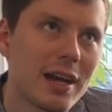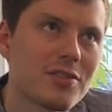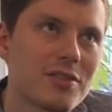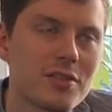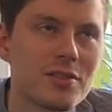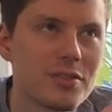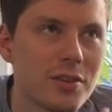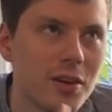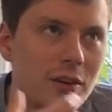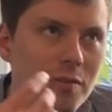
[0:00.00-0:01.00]
as this
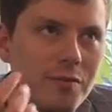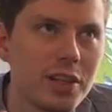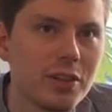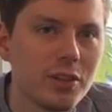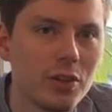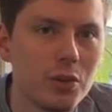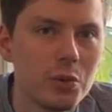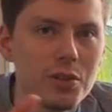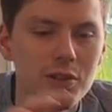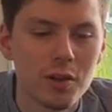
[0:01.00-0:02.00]
figure
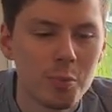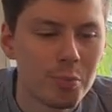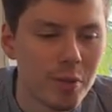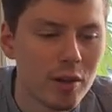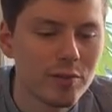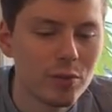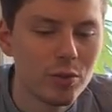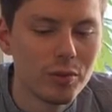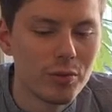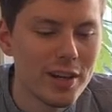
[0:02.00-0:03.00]
who is above
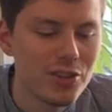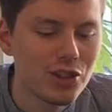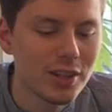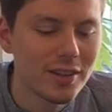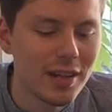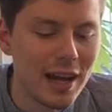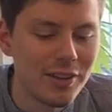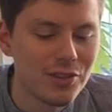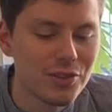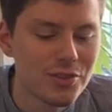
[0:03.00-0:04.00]
all the raging
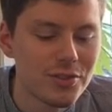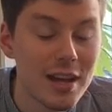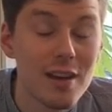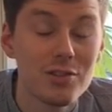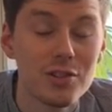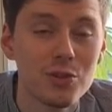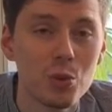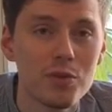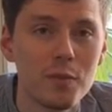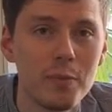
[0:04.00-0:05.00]
and just there as a
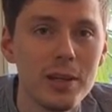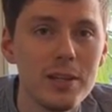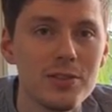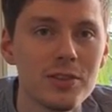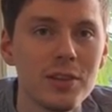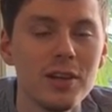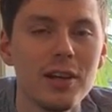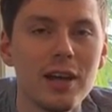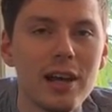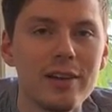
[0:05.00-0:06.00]
source of peace
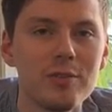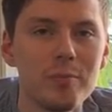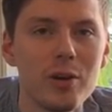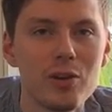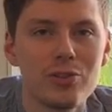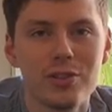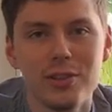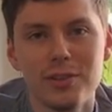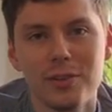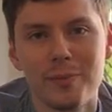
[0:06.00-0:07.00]
and
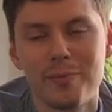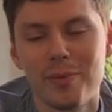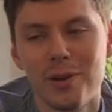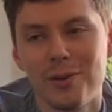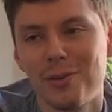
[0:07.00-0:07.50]
mercy uh, uh,